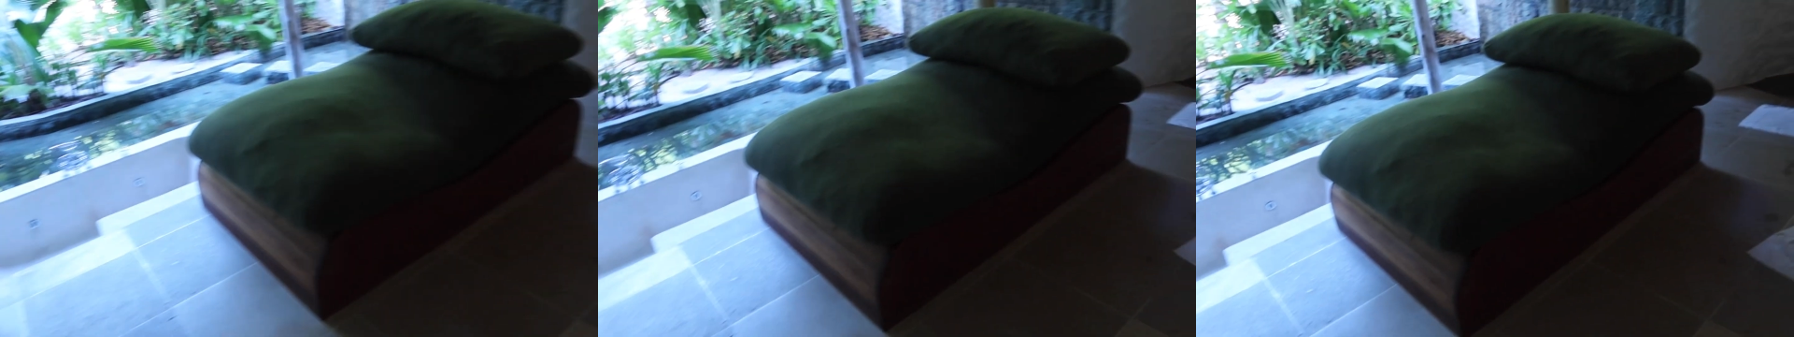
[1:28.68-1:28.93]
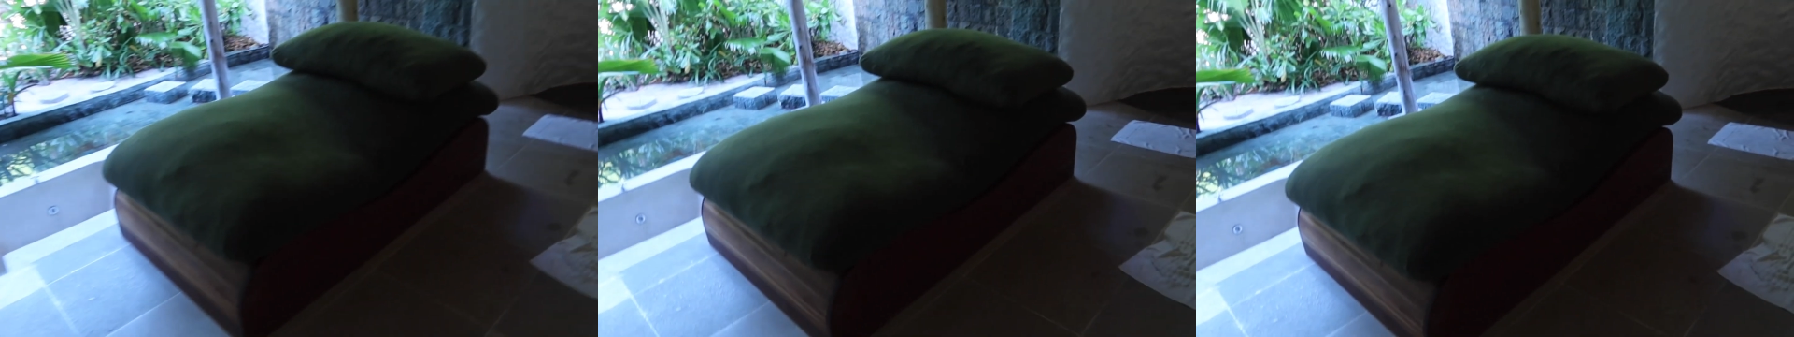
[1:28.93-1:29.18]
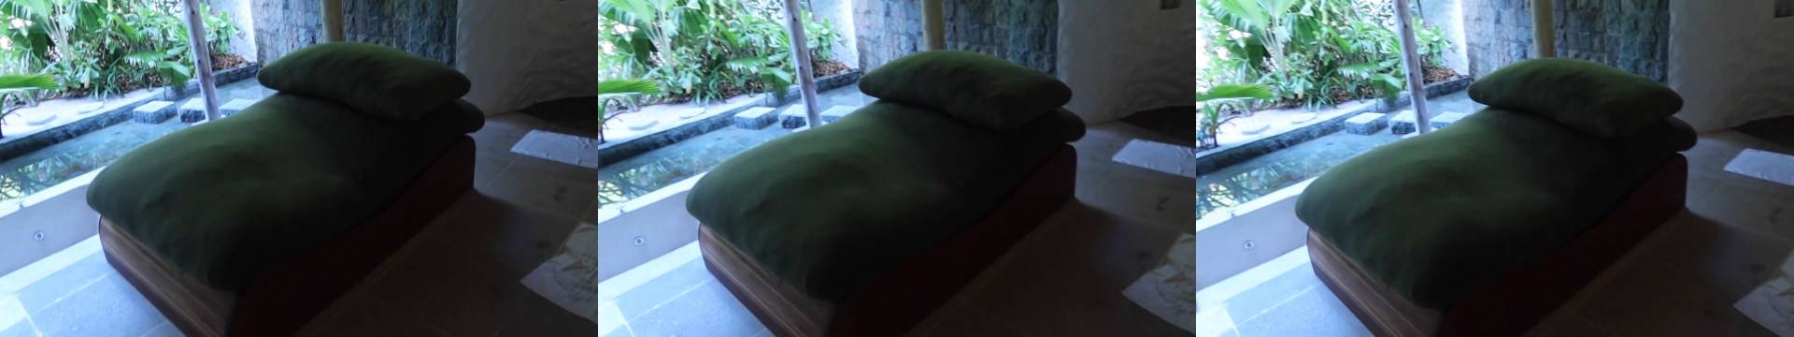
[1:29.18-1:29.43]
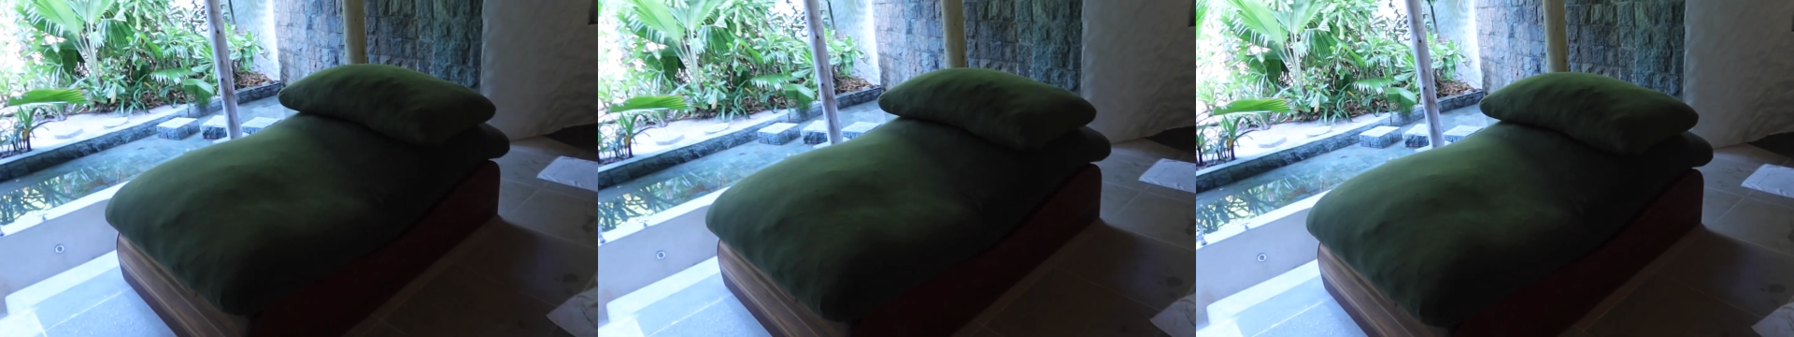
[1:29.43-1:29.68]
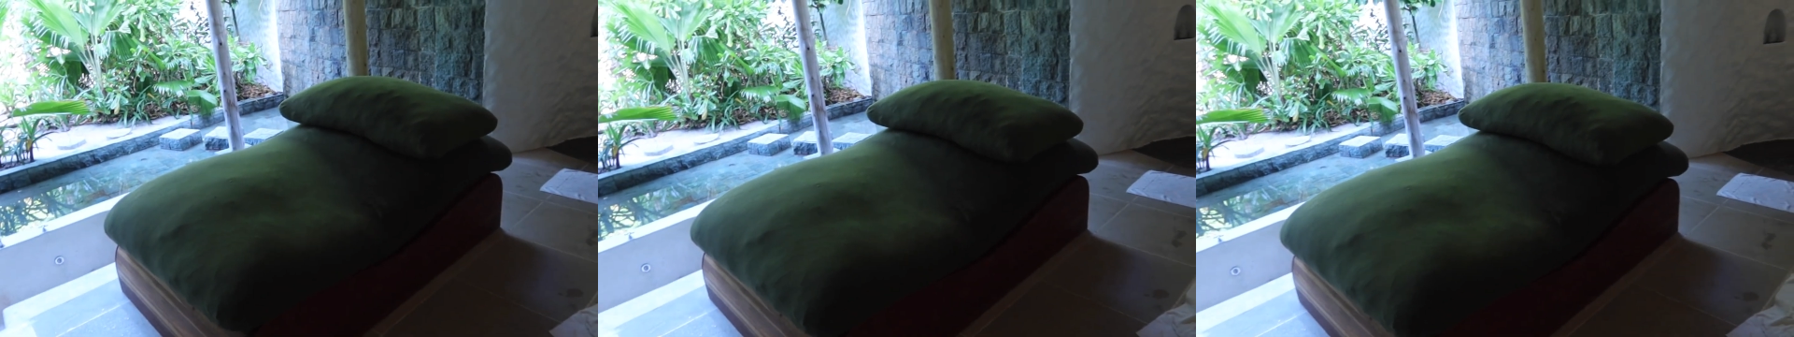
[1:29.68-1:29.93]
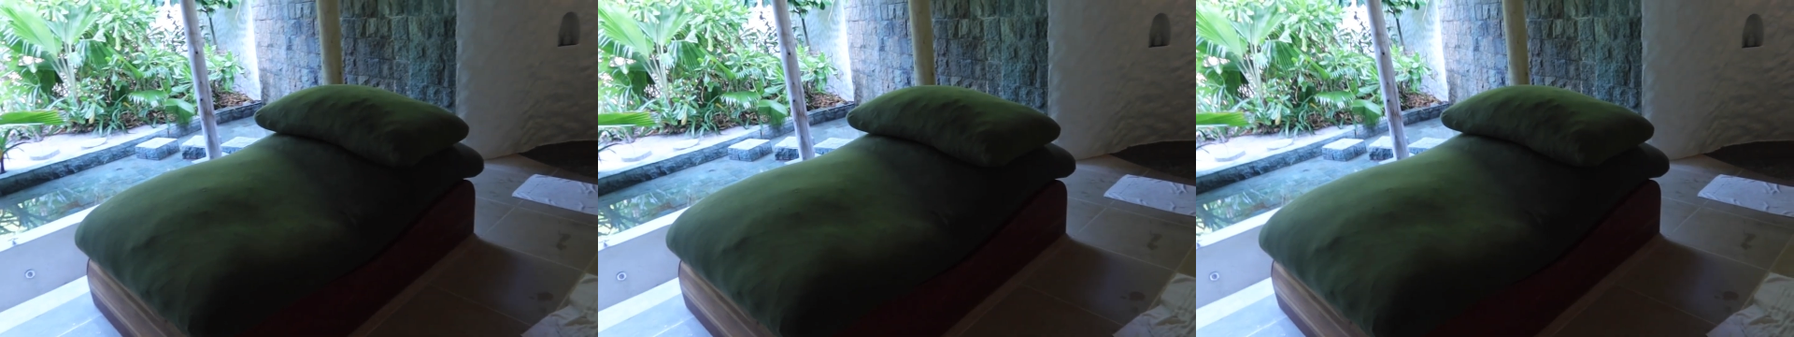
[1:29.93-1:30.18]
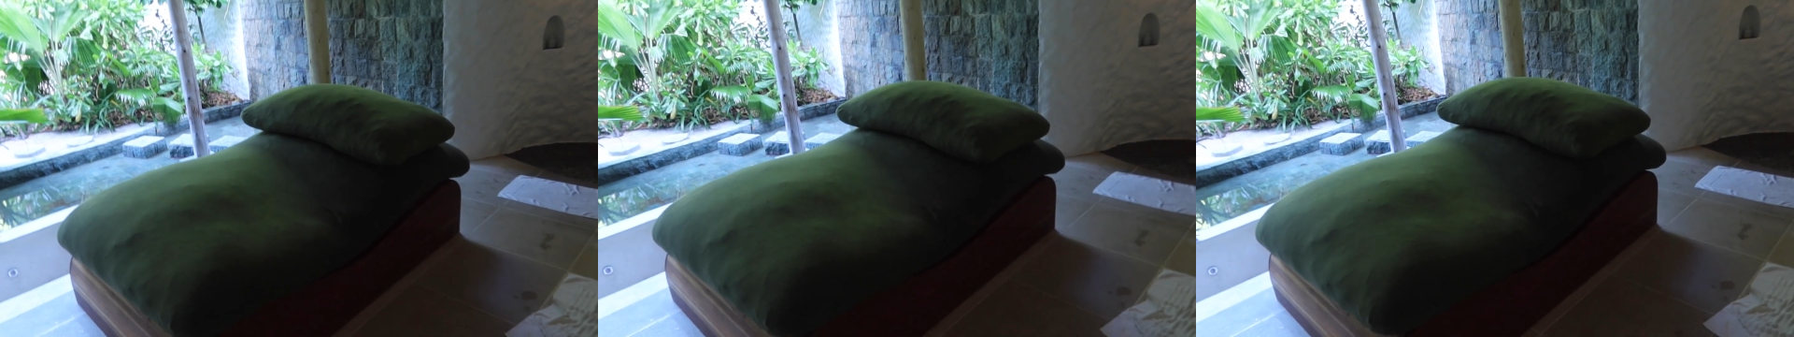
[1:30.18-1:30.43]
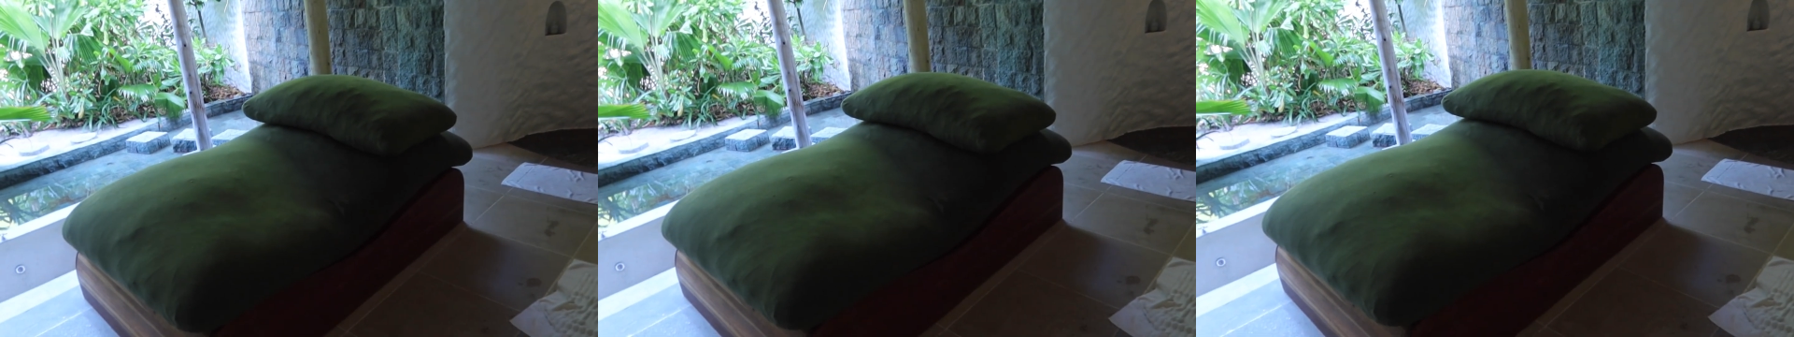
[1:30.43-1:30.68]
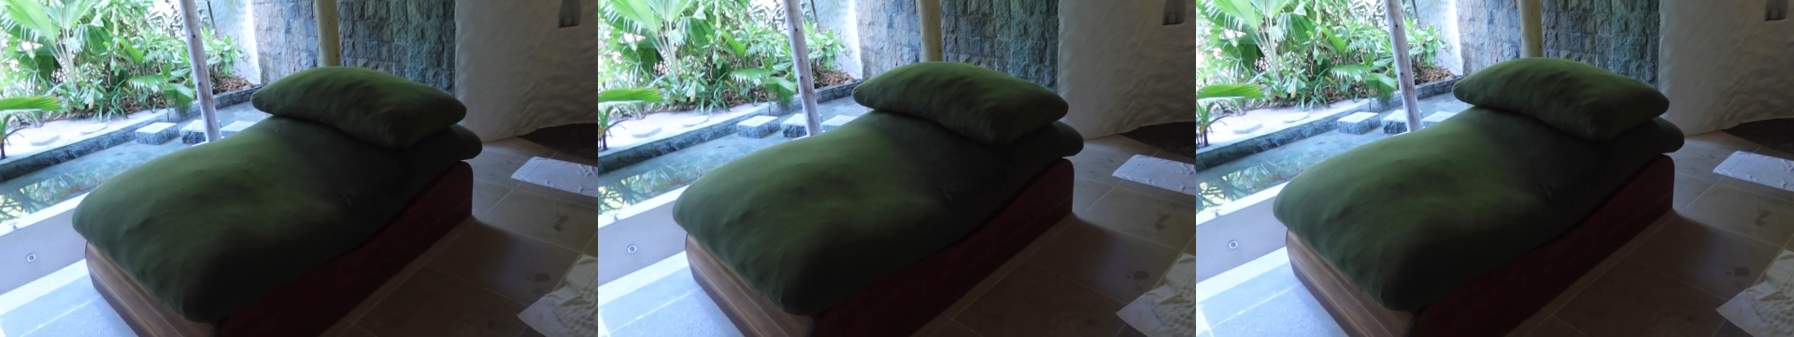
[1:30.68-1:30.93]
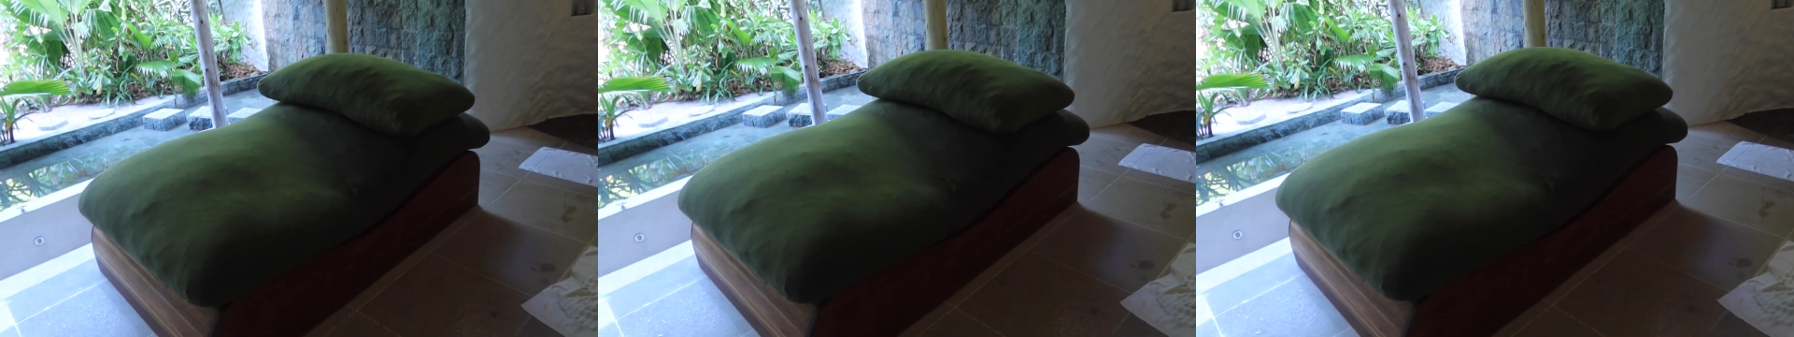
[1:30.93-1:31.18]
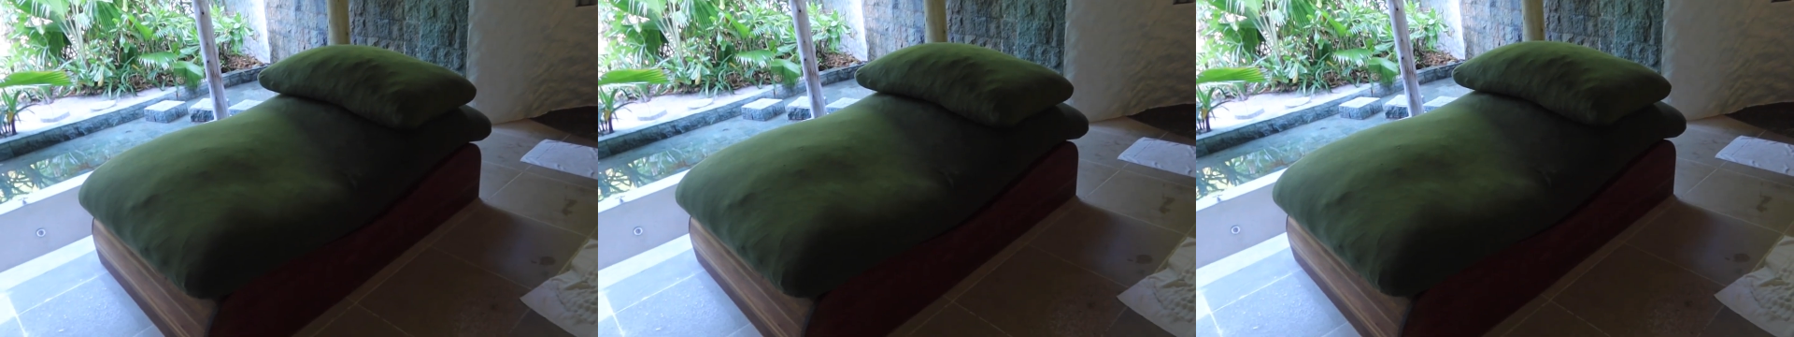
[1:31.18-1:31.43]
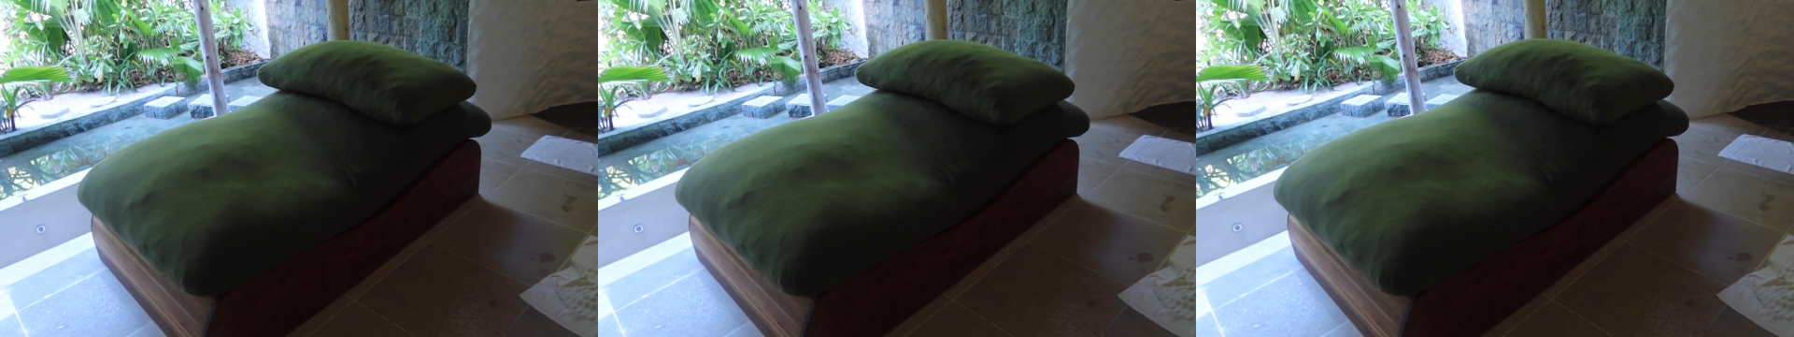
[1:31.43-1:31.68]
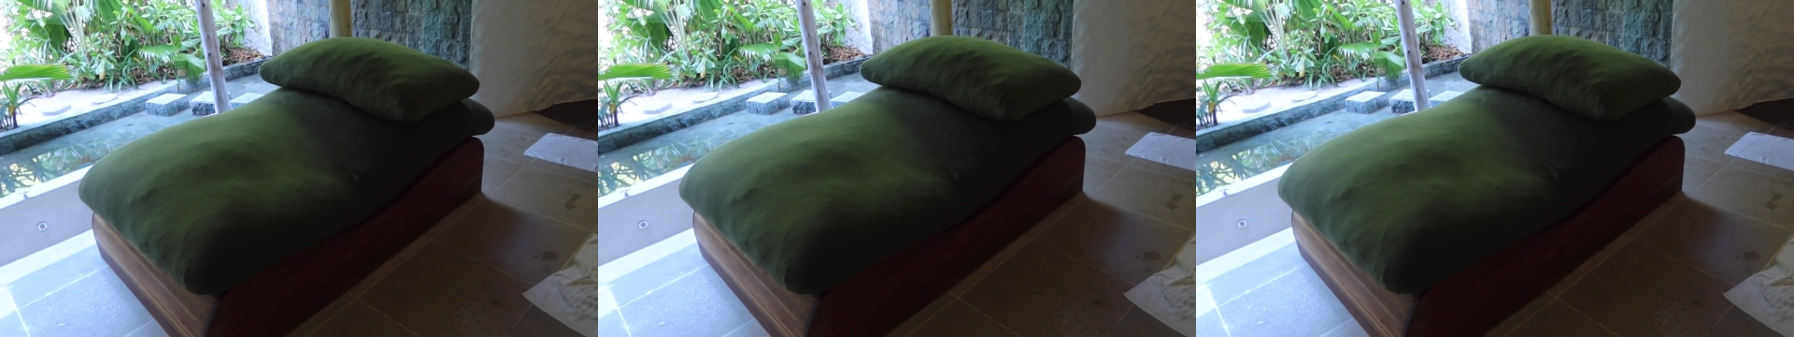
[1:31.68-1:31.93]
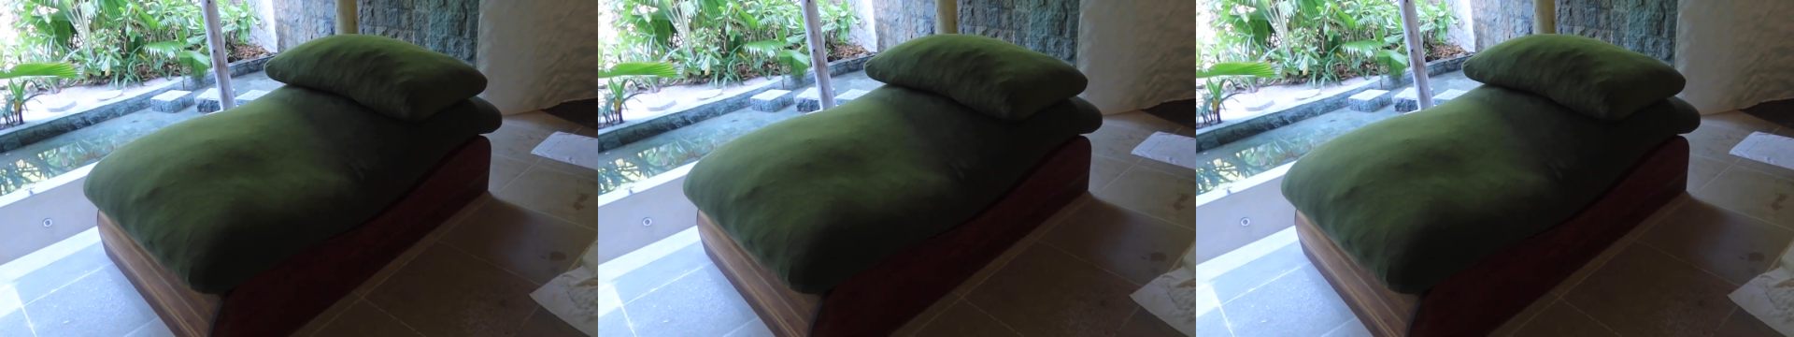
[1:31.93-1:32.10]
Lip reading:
[unreadable: no face in view]